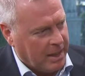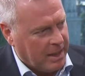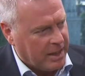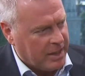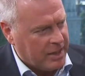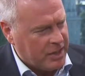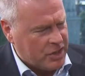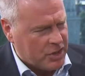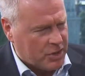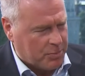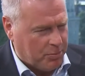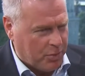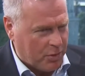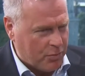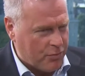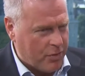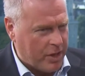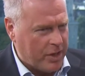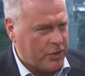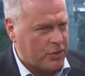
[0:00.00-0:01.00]

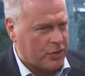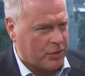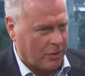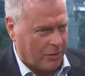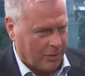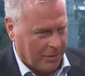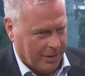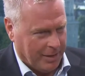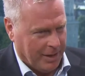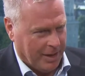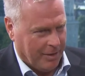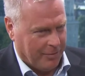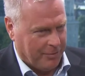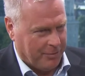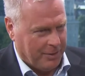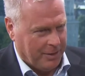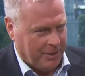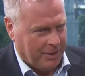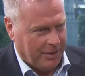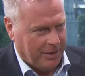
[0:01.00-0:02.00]
inspirational
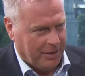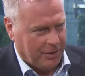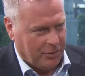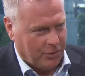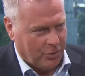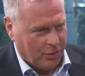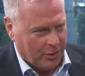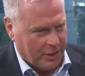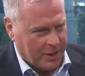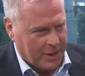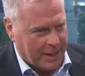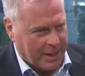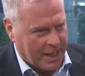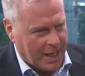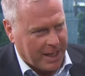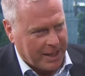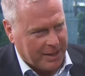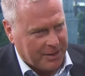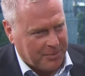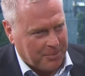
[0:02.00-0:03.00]
enough to
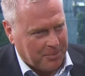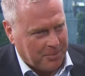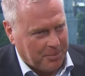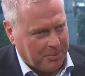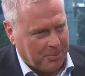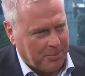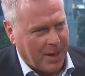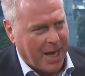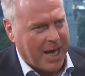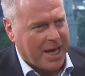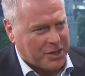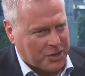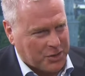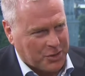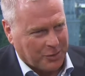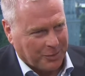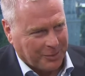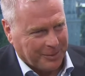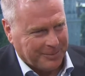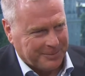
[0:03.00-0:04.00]
ignite passion